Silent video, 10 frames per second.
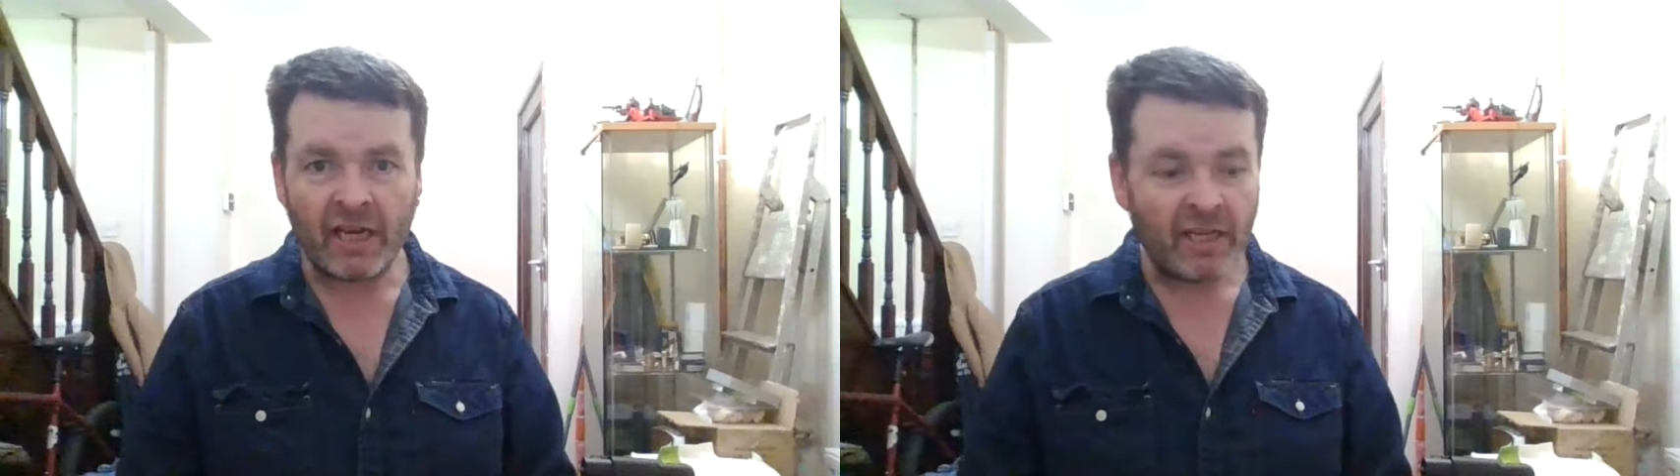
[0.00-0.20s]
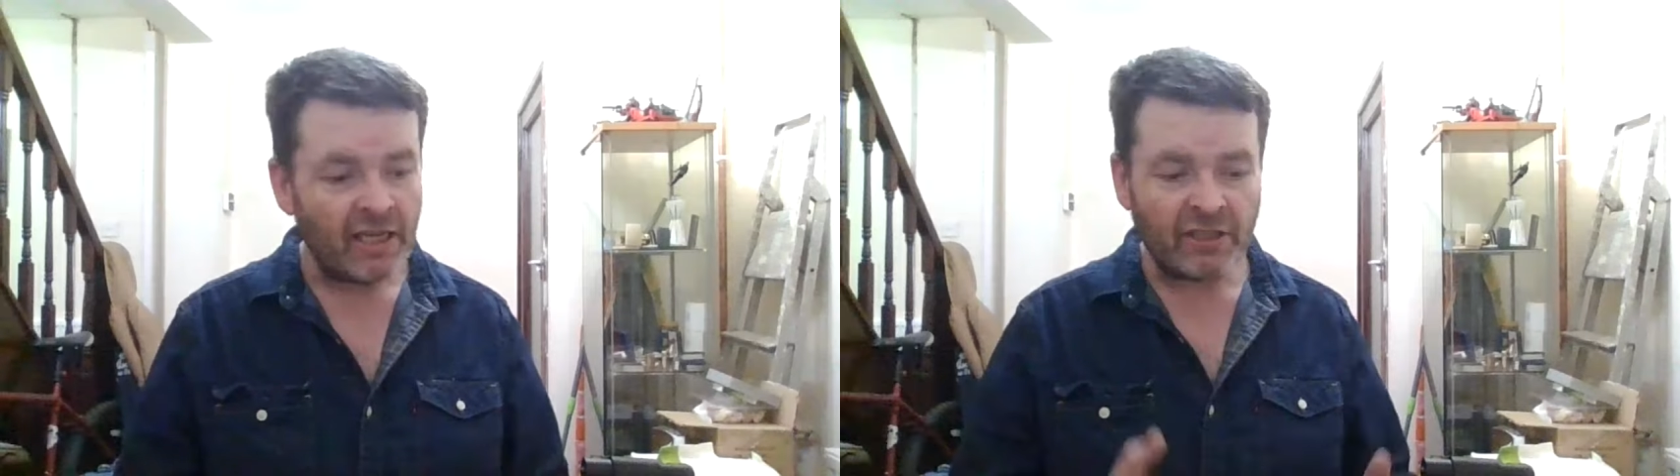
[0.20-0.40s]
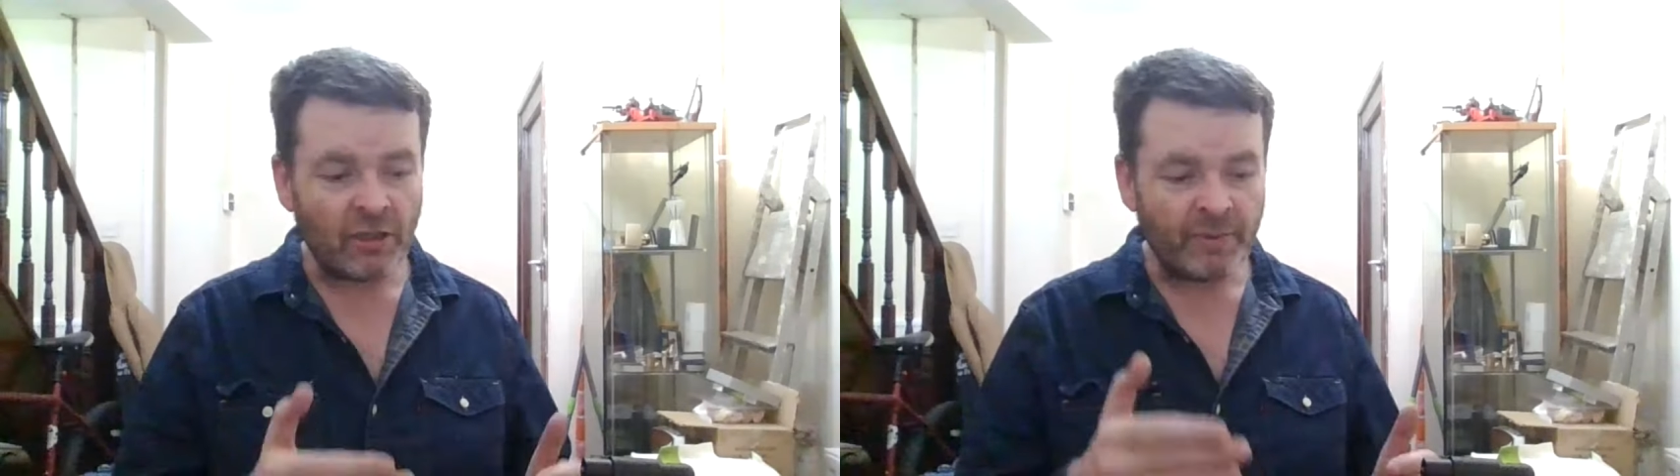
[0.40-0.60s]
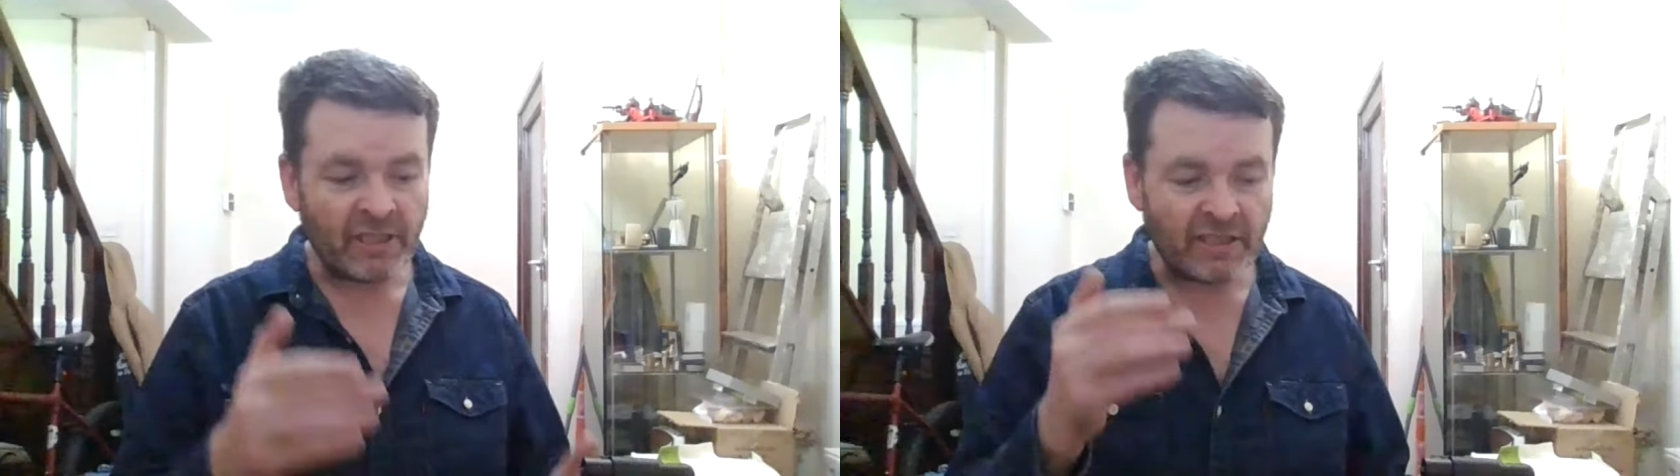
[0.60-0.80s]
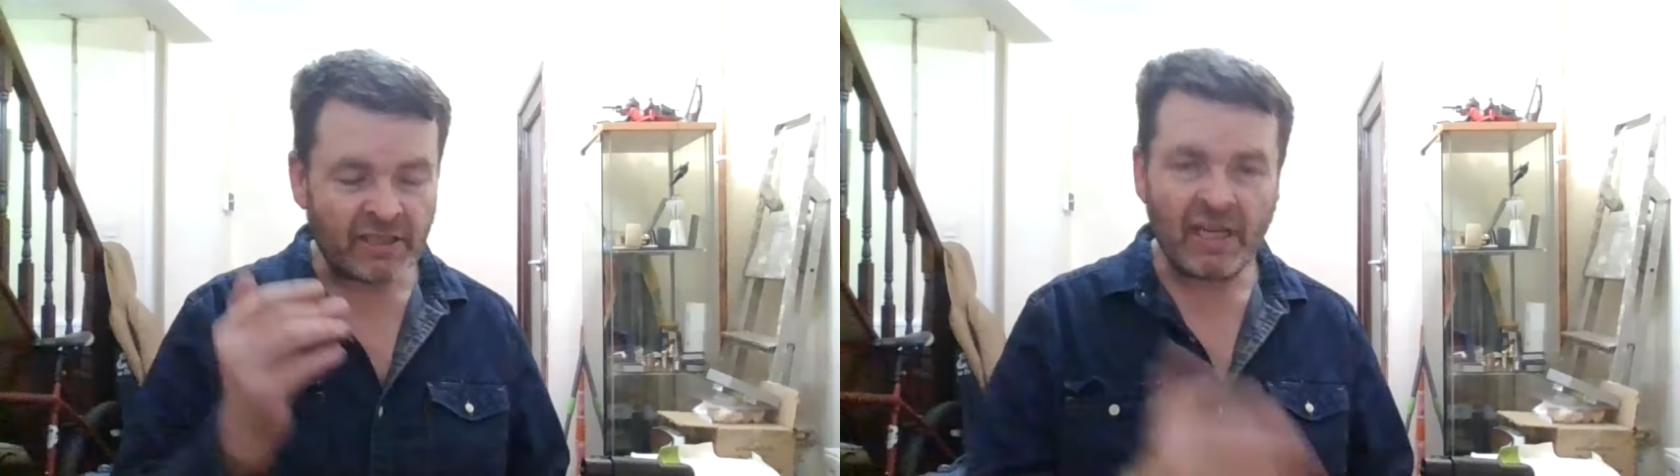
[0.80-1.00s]
are it's going
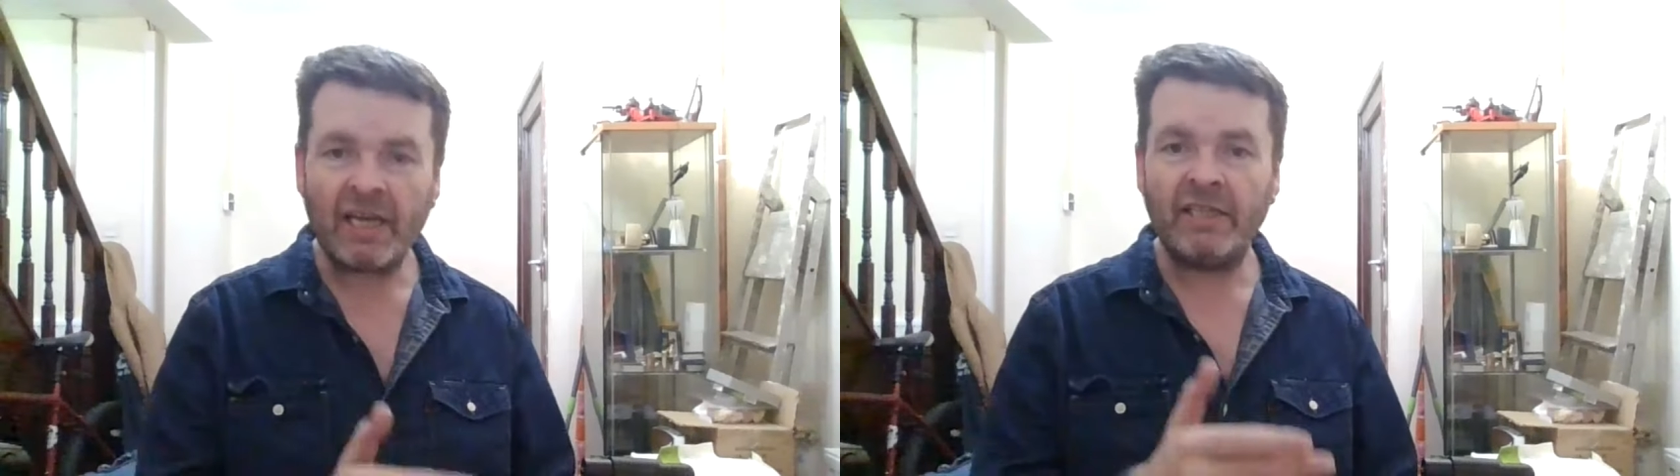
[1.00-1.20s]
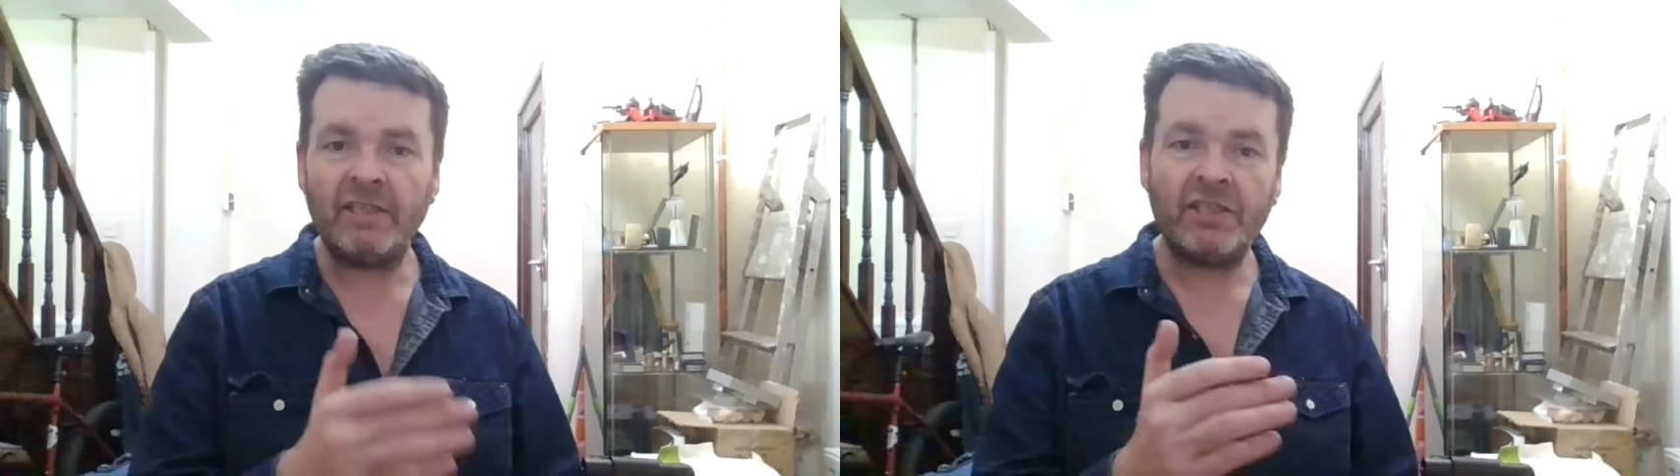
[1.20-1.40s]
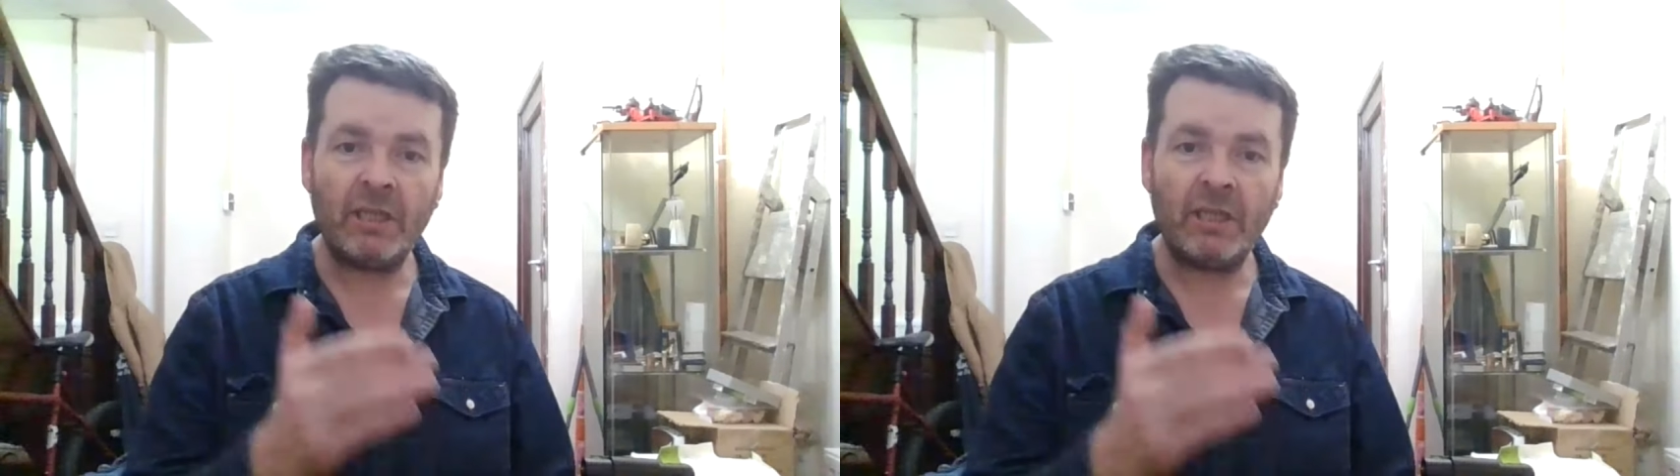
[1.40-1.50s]
to be exactly the